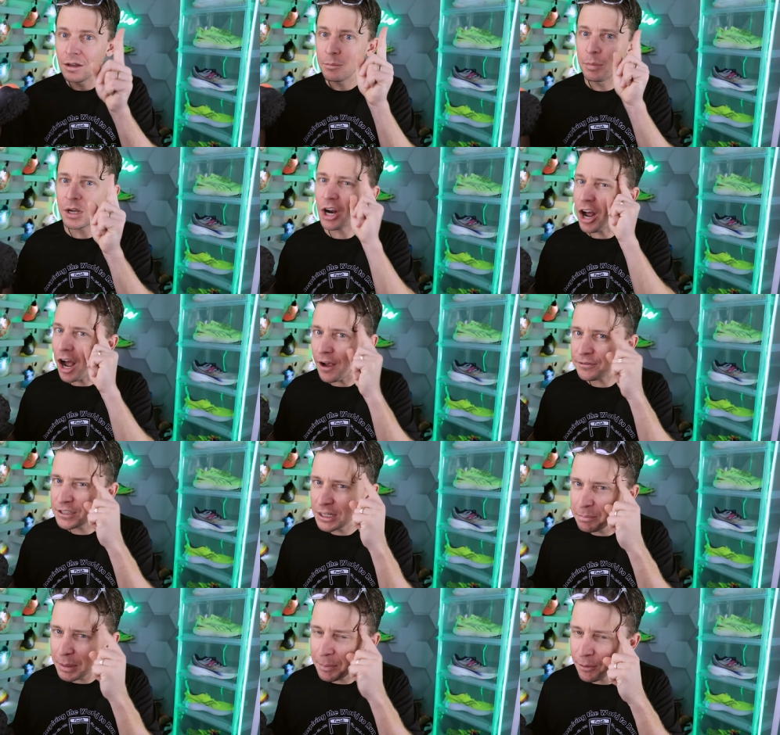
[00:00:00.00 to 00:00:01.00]
but
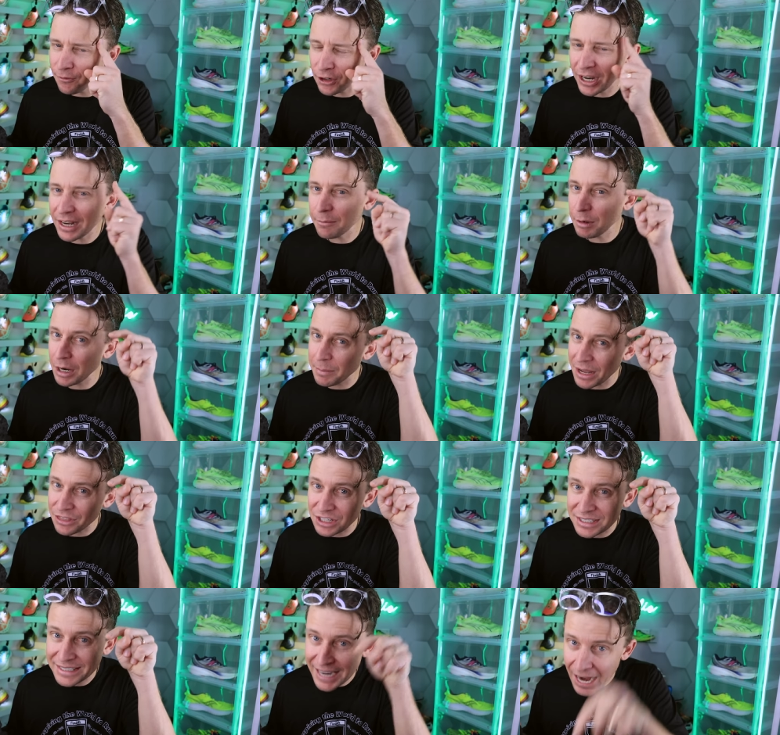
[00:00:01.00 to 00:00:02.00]
often people forget about, about
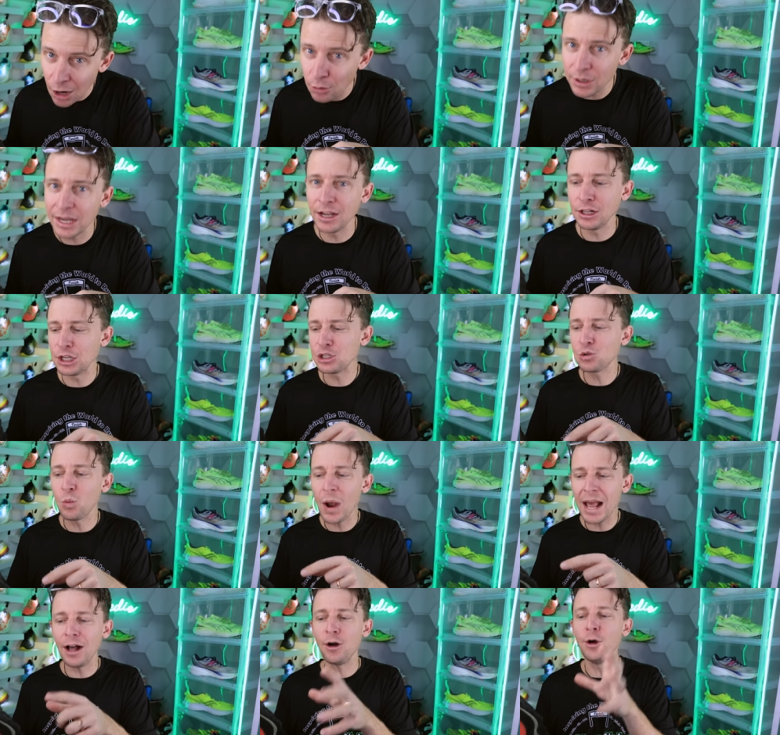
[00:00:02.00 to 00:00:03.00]
the downhill as
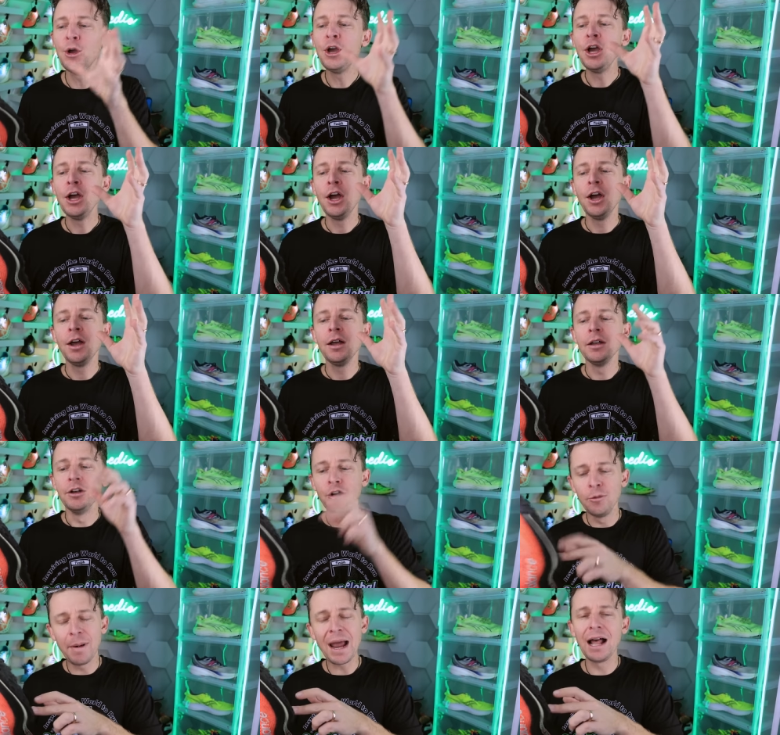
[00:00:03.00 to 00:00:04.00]
well.
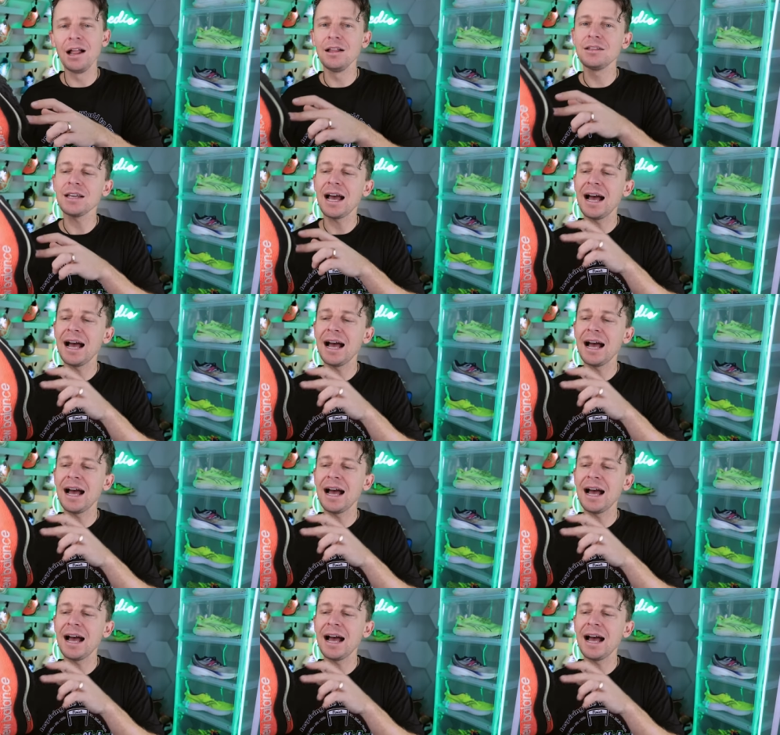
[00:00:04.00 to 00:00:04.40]
New Balance,